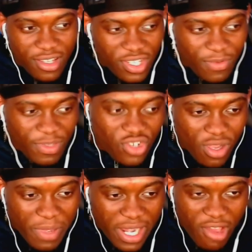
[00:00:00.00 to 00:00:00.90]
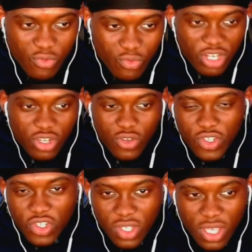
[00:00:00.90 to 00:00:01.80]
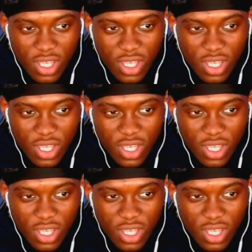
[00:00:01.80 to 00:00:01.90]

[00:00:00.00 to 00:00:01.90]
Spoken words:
She be jumping out of windows,